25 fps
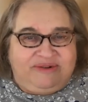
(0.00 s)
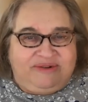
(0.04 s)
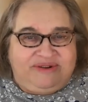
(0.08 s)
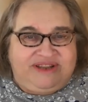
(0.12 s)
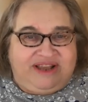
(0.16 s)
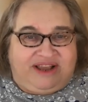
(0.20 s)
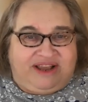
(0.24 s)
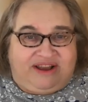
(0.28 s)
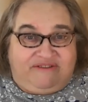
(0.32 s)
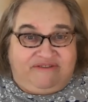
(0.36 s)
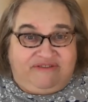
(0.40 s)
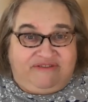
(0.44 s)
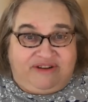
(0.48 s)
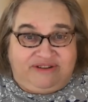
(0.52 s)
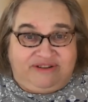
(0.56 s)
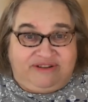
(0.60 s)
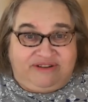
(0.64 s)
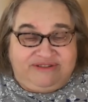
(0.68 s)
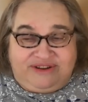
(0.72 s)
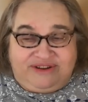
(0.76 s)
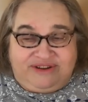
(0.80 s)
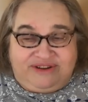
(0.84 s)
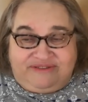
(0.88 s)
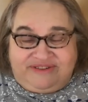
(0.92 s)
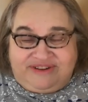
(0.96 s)
always like a
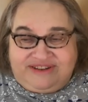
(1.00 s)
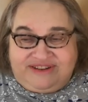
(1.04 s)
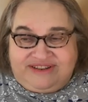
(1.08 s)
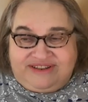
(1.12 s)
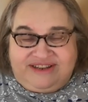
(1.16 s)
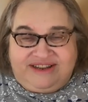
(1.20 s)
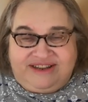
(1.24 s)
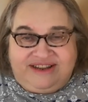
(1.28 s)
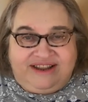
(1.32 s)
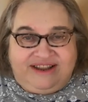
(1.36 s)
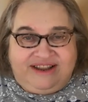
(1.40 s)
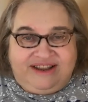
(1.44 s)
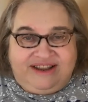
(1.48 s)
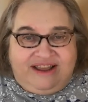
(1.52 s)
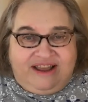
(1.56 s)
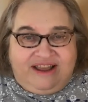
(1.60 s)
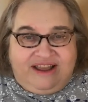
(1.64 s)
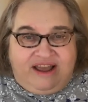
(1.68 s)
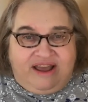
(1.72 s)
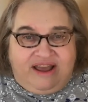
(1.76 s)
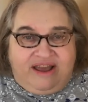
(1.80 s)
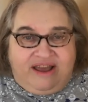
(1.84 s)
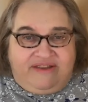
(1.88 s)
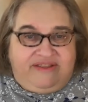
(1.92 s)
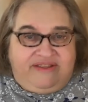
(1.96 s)
phone service.
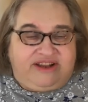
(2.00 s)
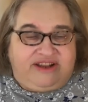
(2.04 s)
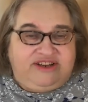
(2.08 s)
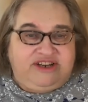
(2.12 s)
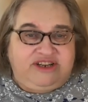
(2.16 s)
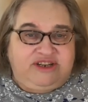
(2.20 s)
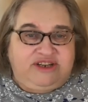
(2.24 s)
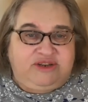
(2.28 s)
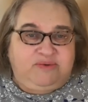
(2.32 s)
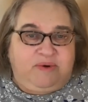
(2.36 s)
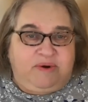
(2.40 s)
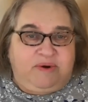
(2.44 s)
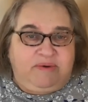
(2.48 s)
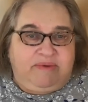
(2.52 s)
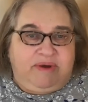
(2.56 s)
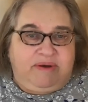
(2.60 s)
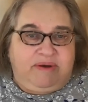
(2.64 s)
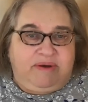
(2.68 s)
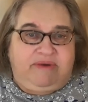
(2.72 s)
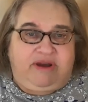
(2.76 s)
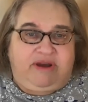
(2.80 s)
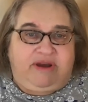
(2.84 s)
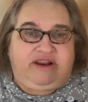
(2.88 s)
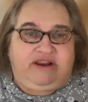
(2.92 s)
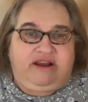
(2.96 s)
And that's just where
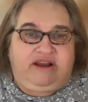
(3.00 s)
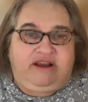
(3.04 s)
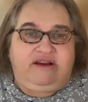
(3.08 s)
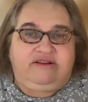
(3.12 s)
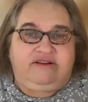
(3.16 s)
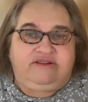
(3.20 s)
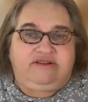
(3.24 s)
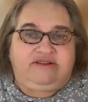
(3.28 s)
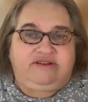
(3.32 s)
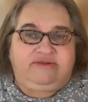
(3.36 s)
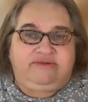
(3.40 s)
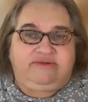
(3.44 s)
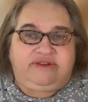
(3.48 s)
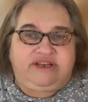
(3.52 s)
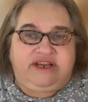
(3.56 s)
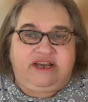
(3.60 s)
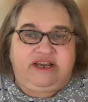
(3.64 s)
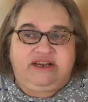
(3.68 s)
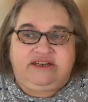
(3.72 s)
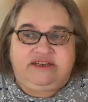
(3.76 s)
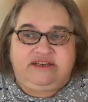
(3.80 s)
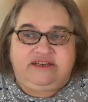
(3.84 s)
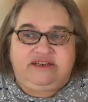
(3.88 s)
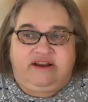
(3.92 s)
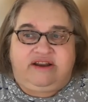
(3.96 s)
my mind goes. So it
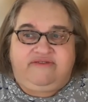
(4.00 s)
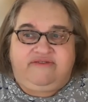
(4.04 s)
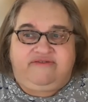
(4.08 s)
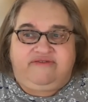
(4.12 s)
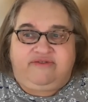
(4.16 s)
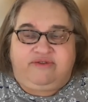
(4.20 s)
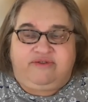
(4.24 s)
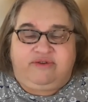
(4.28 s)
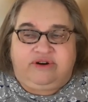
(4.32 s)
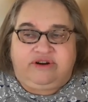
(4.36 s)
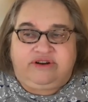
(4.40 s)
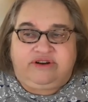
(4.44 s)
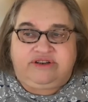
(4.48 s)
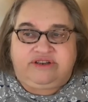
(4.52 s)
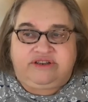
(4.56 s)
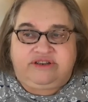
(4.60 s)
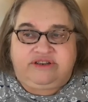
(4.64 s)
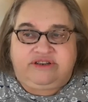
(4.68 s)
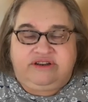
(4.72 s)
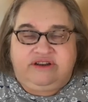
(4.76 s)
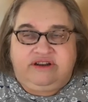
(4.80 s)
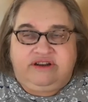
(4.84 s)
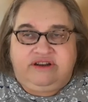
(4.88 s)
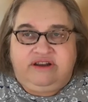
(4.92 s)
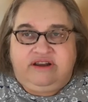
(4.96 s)
takes not
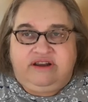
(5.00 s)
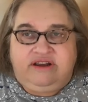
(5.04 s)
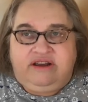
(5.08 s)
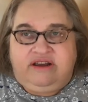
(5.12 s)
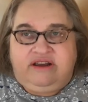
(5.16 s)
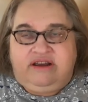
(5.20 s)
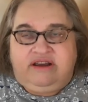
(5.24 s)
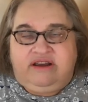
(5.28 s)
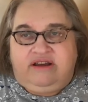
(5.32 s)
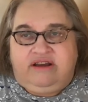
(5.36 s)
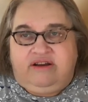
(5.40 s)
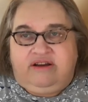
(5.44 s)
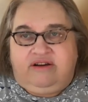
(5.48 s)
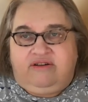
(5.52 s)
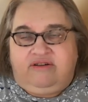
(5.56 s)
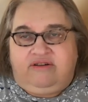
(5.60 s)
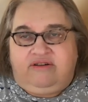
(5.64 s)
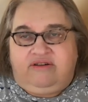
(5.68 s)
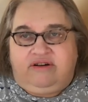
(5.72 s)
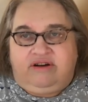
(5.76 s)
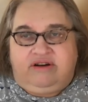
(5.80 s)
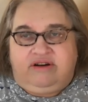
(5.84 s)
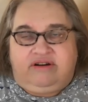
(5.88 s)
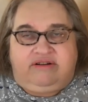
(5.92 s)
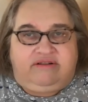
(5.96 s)
force
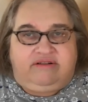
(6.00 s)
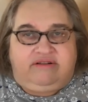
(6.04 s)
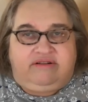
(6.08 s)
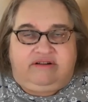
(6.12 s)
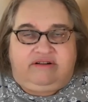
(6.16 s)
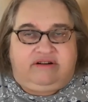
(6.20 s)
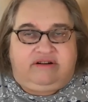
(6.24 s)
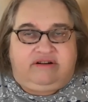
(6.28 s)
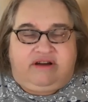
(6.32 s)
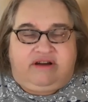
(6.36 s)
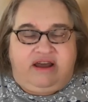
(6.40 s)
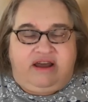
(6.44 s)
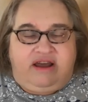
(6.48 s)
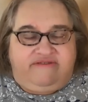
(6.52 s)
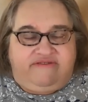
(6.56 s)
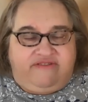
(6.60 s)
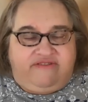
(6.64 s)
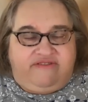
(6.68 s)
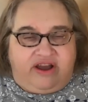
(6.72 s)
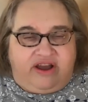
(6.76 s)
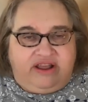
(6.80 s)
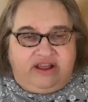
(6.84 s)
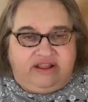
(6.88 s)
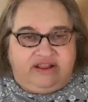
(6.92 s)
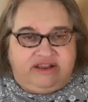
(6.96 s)
or a kind of
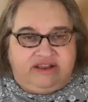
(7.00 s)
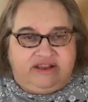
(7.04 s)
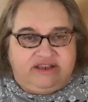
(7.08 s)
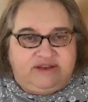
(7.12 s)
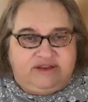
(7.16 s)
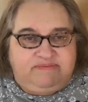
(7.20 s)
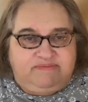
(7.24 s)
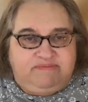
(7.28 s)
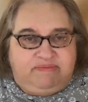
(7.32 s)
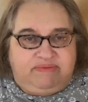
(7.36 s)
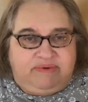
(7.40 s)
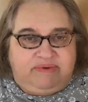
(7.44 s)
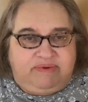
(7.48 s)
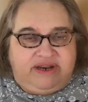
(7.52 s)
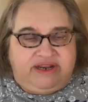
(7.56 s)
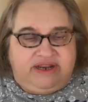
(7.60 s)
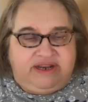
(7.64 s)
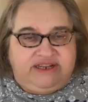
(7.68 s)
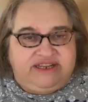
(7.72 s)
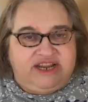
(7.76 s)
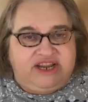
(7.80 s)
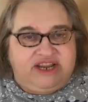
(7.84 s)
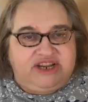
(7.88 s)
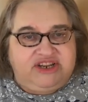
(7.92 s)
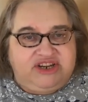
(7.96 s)
violence, but
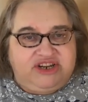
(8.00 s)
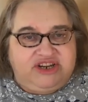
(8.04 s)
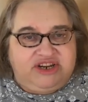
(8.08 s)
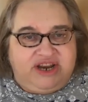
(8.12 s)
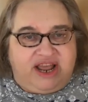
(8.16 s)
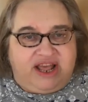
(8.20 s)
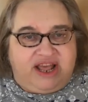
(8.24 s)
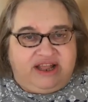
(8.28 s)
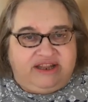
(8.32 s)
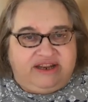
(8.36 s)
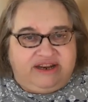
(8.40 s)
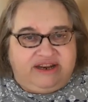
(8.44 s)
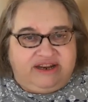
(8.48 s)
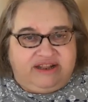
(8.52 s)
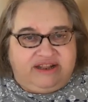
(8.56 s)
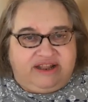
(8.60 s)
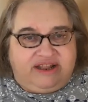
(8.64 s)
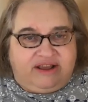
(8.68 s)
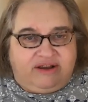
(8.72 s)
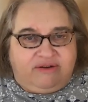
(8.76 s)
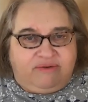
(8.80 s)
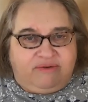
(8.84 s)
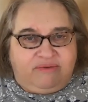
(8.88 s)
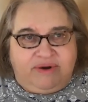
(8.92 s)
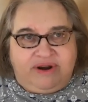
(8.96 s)
intentionality.
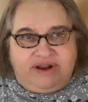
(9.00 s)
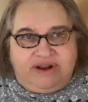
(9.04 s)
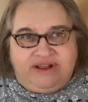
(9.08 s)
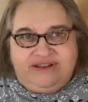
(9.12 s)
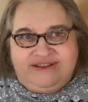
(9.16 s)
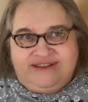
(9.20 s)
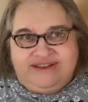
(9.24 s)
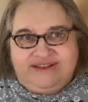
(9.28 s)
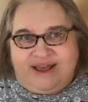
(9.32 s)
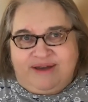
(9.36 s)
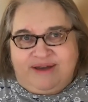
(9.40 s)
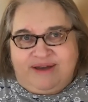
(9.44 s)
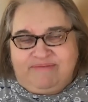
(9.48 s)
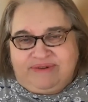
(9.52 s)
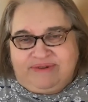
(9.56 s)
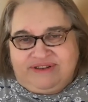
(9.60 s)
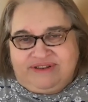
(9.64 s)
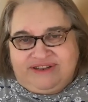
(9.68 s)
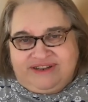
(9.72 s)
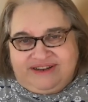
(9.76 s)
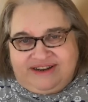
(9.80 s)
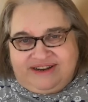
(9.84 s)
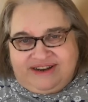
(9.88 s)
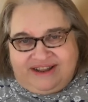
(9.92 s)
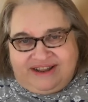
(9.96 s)
Like, what else
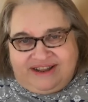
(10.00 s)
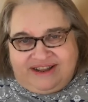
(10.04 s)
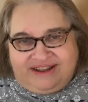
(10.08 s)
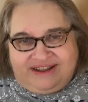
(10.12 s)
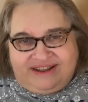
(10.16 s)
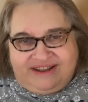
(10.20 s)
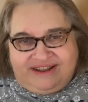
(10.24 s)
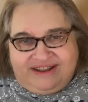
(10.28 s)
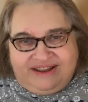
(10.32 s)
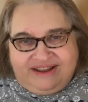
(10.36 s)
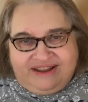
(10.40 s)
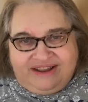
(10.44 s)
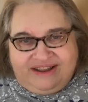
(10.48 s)
happened today?